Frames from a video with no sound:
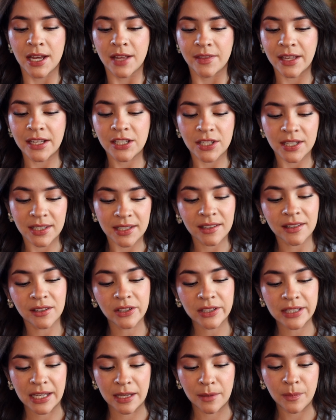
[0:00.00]
that's just a
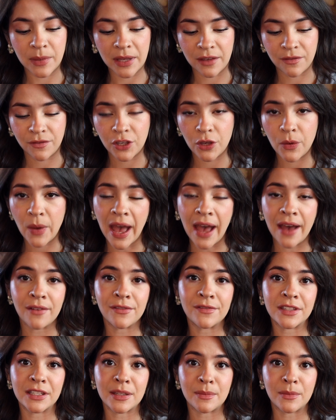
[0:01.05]
little tip. If you
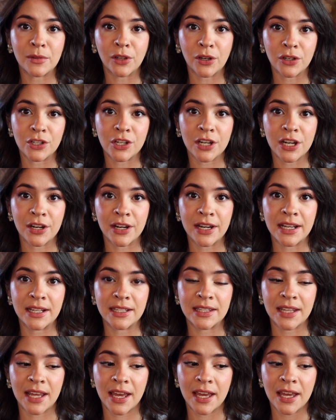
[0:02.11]
have some larger
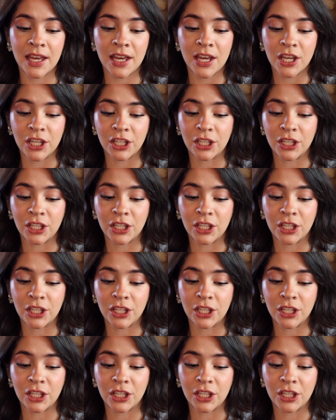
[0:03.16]
earrings that